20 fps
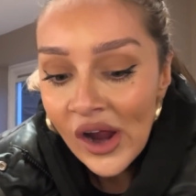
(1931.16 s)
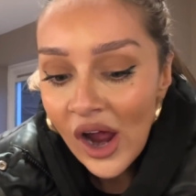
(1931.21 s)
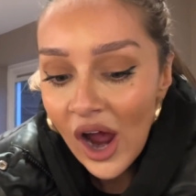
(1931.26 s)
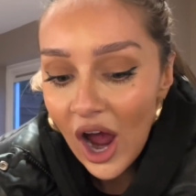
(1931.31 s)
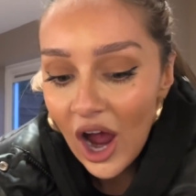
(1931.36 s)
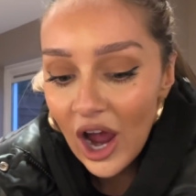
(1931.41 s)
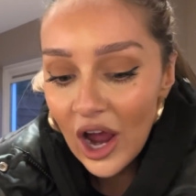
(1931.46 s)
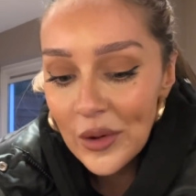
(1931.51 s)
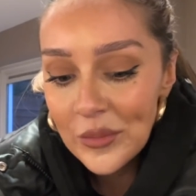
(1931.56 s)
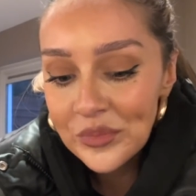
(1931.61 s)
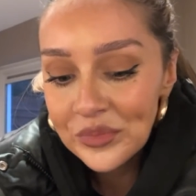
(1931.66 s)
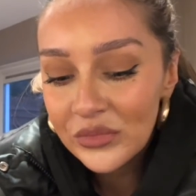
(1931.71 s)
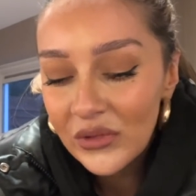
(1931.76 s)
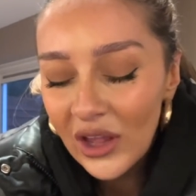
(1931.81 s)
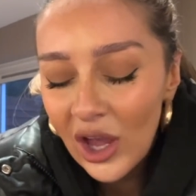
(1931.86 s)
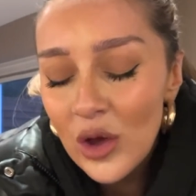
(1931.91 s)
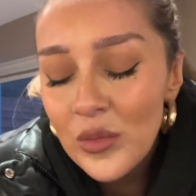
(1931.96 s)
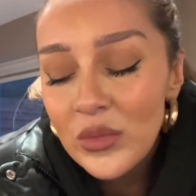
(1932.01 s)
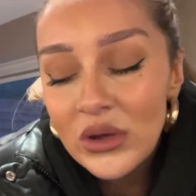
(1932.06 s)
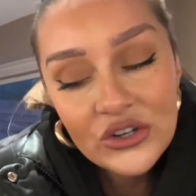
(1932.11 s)

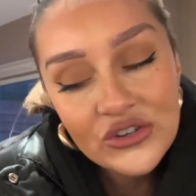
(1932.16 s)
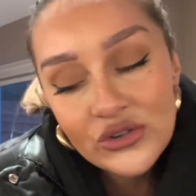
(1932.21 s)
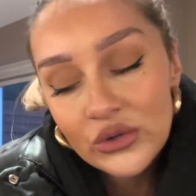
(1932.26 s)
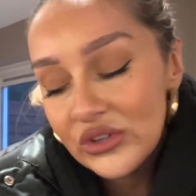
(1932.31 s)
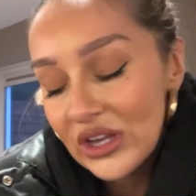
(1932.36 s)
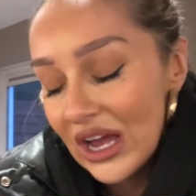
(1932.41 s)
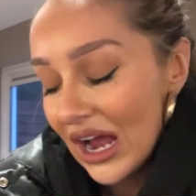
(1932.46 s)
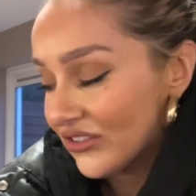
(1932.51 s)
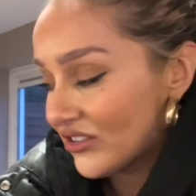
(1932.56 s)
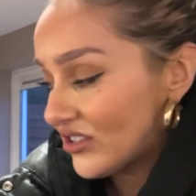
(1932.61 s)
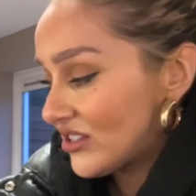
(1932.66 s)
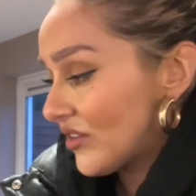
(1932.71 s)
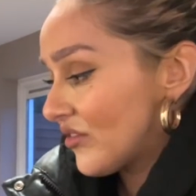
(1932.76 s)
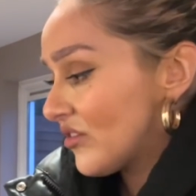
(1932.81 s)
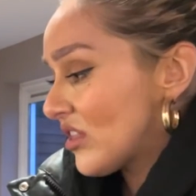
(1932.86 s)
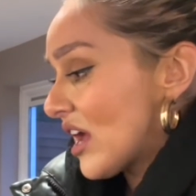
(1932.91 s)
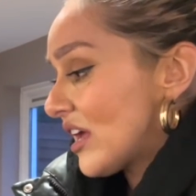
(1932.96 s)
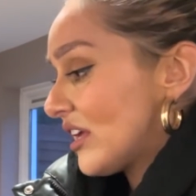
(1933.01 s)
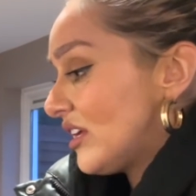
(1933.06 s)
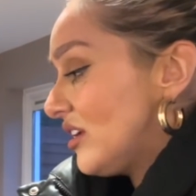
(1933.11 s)
At Mitchell's house, it's never
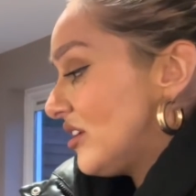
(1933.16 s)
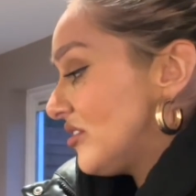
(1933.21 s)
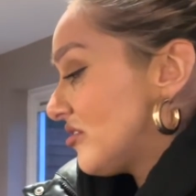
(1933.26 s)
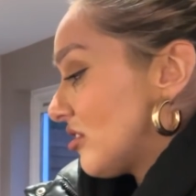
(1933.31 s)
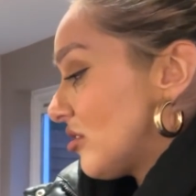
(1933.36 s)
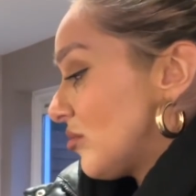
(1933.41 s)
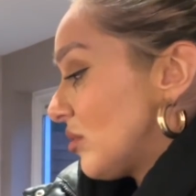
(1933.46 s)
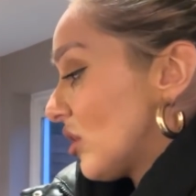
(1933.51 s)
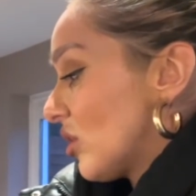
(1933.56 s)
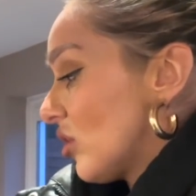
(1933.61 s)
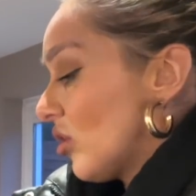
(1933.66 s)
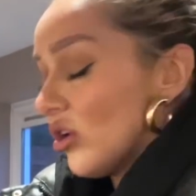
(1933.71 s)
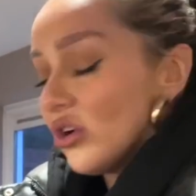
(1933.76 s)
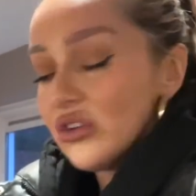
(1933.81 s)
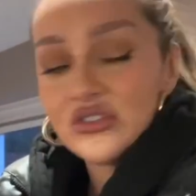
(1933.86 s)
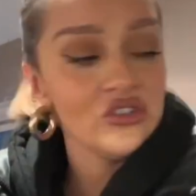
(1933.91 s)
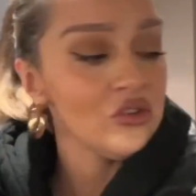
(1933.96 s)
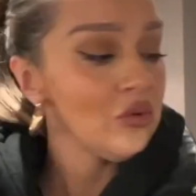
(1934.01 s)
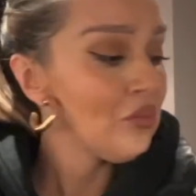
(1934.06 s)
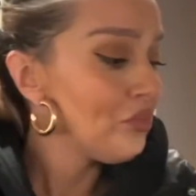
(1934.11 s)
that easy
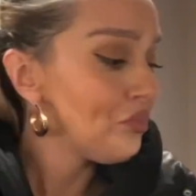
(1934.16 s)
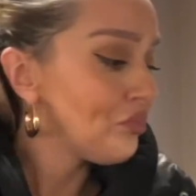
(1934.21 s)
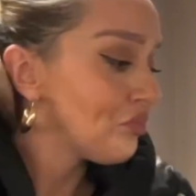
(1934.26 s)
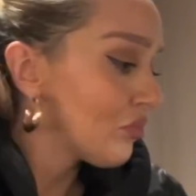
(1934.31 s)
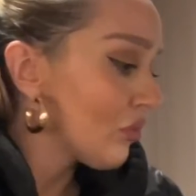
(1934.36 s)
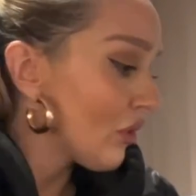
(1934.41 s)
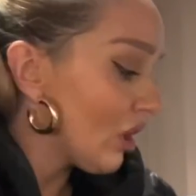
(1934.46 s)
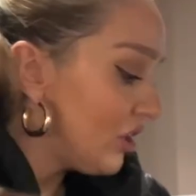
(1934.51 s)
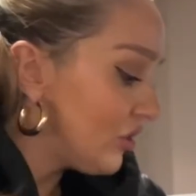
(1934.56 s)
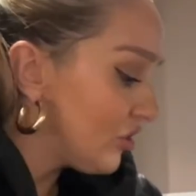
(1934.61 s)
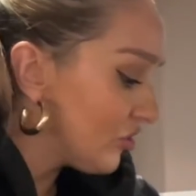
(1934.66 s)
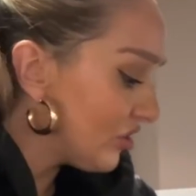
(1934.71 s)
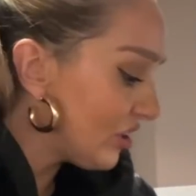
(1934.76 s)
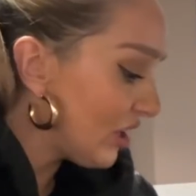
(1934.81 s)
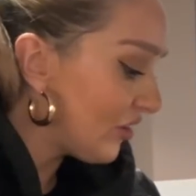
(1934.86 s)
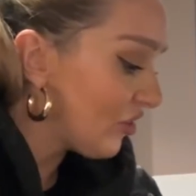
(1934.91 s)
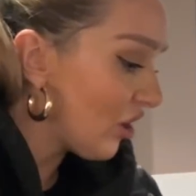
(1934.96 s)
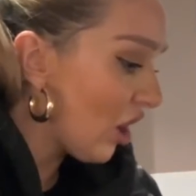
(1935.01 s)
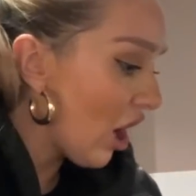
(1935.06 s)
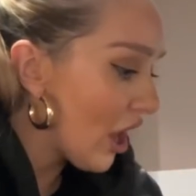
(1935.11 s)
because he doesn't
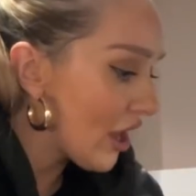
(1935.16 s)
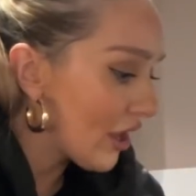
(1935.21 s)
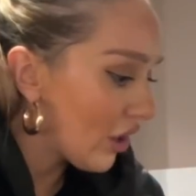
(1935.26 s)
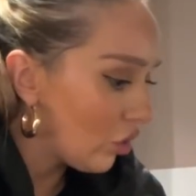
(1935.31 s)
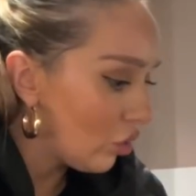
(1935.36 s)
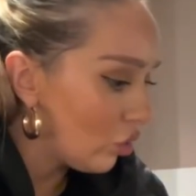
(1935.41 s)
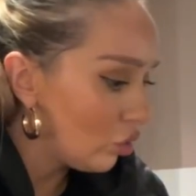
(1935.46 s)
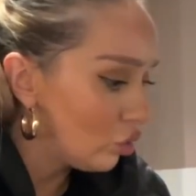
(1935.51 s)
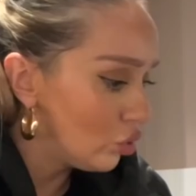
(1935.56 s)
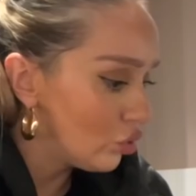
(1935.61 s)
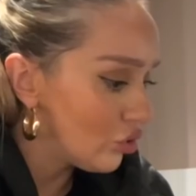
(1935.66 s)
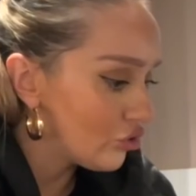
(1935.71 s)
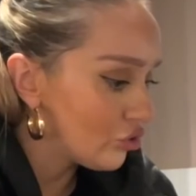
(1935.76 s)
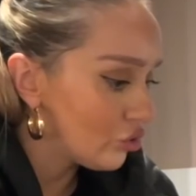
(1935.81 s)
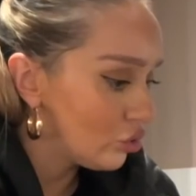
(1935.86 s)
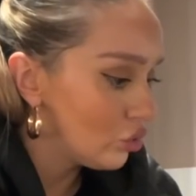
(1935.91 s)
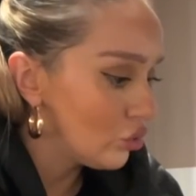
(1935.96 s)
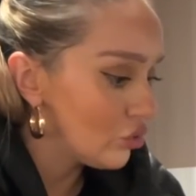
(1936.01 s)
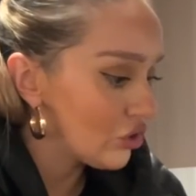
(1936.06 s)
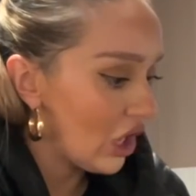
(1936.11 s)
have like all the
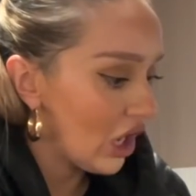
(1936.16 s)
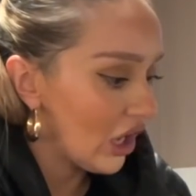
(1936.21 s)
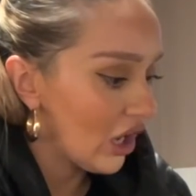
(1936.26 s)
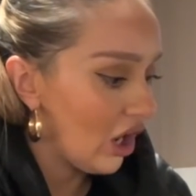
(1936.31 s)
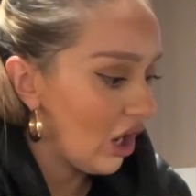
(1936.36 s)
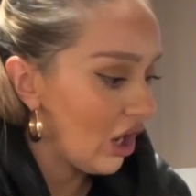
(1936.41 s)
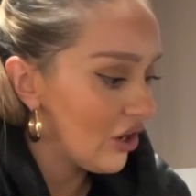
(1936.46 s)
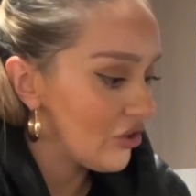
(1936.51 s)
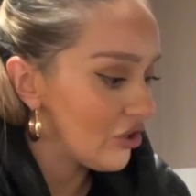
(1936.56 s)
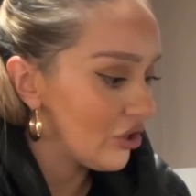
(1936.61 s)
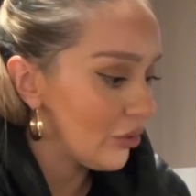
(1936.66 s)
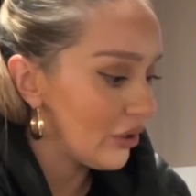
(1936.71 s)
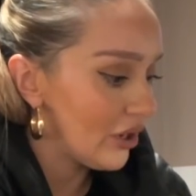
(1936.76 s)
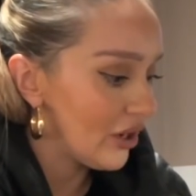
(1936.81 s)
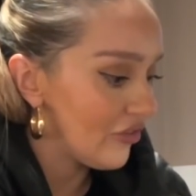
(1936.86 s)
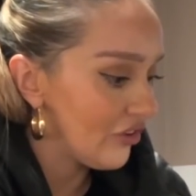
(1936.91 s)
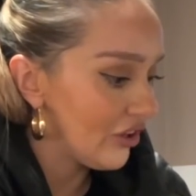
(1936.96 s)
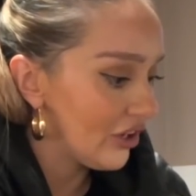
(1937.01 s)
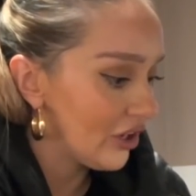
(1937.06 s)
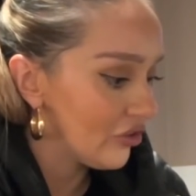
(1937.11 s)
tools like I do, and I
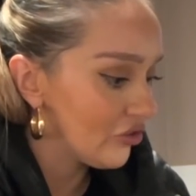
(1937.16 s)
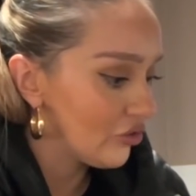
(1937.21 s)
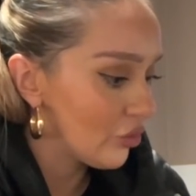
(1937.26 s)
think